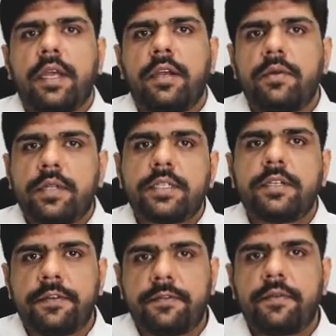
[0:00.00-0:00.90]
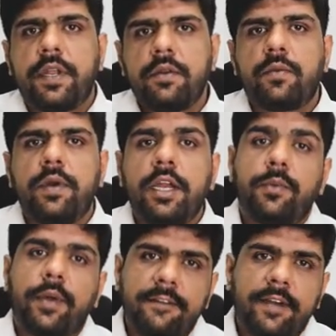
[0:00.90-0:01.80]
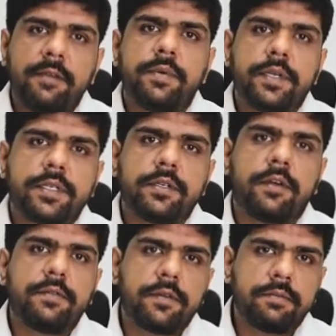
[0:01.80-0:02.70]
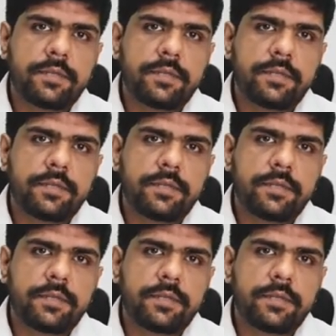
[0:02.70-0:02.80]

in 2015, only 25% of the